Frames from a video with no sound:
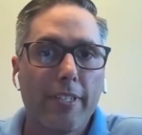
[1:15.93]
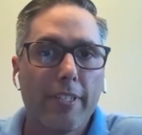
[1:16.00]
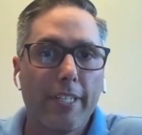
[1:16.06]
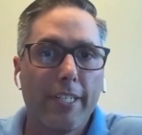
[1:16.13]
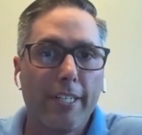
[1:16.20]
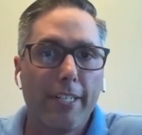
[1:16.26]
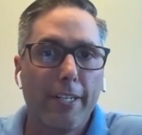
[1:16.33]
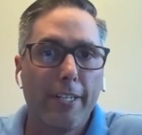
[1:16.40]

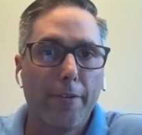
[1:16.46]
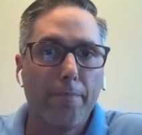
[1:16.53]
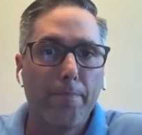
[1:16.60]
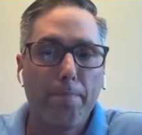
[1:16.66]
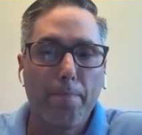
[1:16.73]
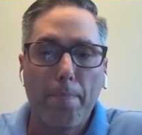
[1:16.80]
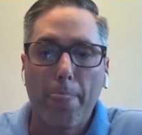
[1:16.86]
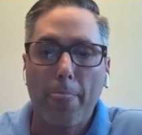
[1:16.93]

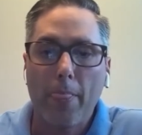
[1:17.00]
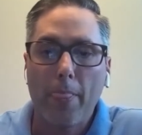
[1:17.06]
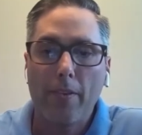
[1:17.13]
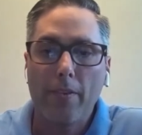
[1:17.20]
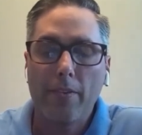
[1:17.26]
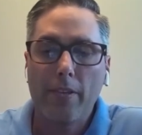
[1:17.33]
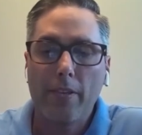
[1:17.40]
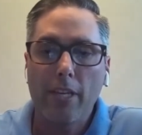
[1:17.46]
Um,
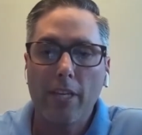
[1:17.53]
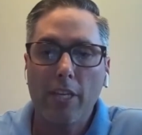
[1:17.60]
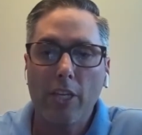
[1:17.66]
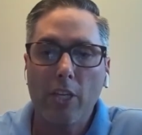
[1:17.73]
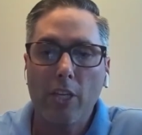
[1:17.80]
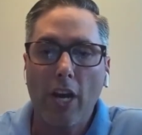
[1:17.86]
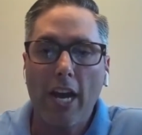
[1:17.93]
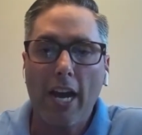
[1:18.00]

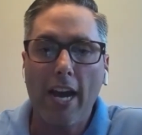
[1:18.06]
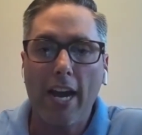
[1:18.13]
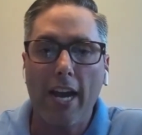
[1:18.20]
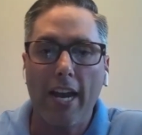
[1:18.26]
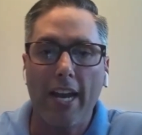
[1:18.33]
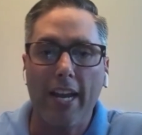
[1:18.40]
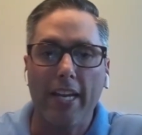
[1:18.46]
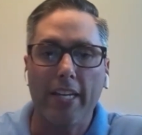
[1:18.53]
you know,
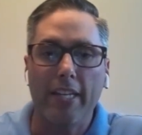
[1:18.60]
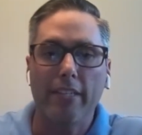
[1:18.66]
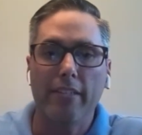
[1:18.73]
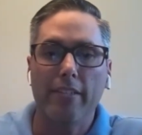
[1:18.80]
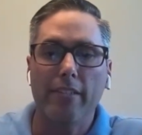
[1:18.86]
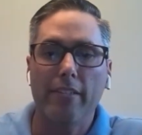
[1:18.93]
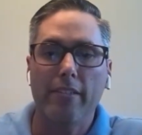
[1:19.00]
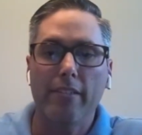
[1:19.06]
I
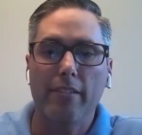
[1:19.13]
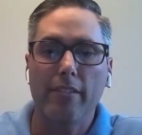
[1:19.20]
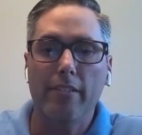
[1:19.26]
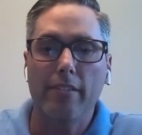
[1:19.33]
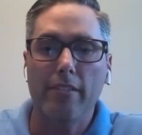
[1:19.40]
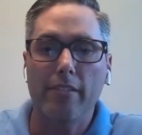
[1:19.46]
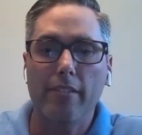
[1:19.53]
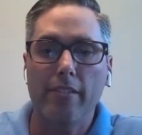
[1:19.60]

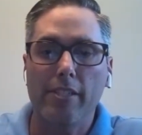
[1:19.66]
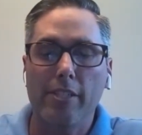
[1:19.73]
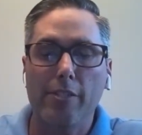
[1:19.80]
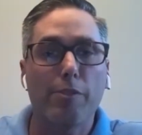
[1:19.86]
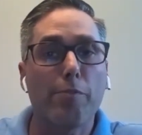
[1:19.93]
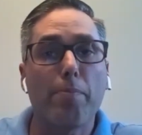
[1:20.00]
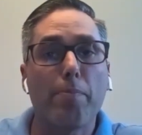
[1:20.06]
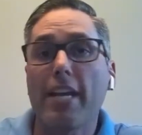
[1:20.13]

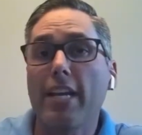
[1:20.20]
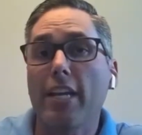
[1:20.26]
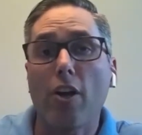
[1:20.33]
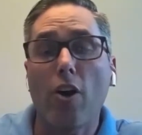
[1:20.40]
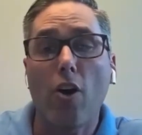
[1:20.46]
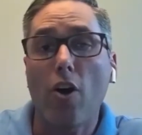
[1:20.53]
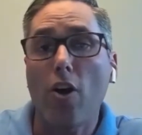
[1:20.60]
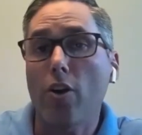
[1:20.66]
d- depending
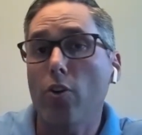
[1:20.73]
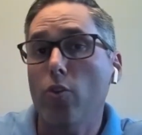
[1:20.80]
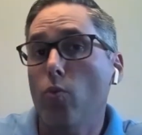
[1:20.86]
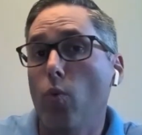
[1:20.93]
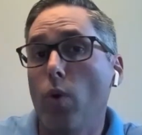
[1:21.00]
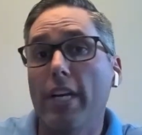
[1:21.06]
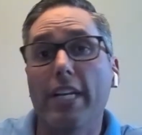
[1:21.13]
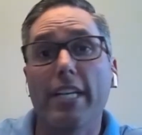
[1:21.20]

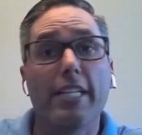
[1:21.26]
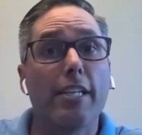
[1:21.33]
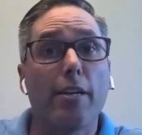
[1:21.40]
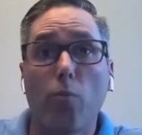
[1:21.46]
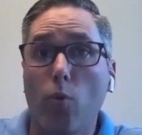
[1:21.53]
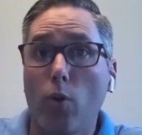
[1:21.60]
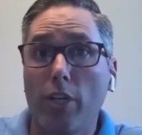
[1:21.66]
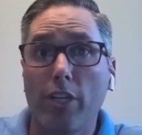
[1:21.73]
on what it is
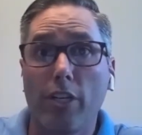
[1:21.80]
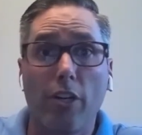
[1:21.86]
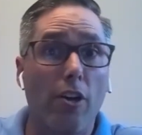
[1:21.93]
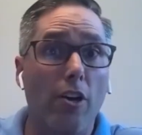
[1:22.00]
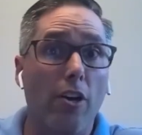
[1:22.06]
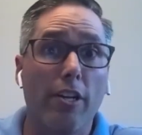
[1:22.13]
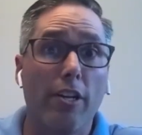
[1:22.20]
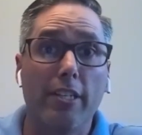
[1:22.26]
I'm working
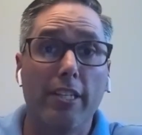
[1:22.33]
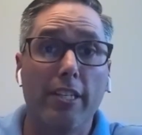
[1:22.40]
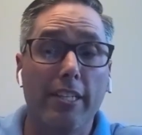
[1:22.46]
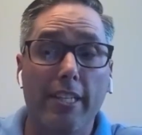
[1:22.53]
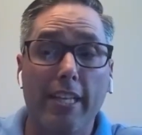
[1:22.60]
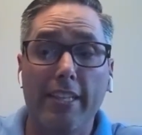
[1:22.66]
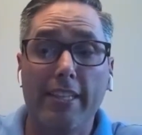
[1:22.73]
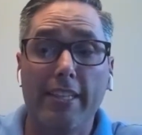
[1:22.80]
on,
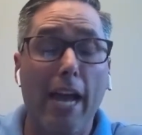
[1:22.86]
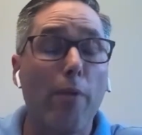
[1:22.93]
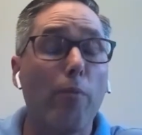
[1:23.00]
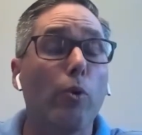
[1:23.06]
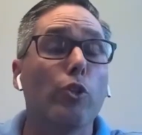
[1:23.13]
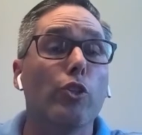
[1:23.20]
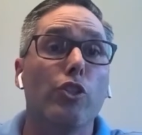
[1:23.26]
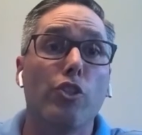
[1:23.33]
that that
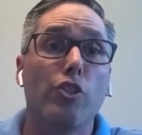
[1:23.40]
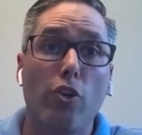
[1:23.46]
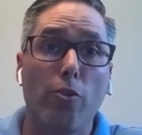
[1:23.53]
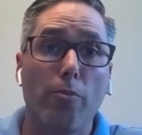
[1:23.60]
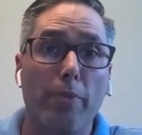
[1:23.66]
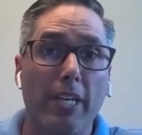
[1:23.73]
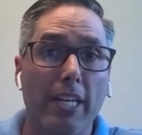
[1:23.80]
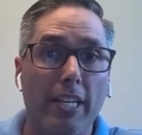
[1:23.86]
will
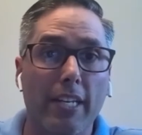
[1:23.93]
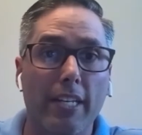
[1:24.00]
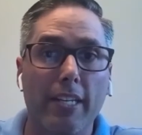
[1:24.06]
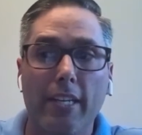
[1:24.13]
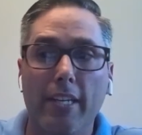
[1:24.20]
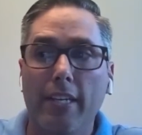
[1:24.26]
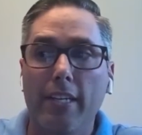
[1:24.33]
determine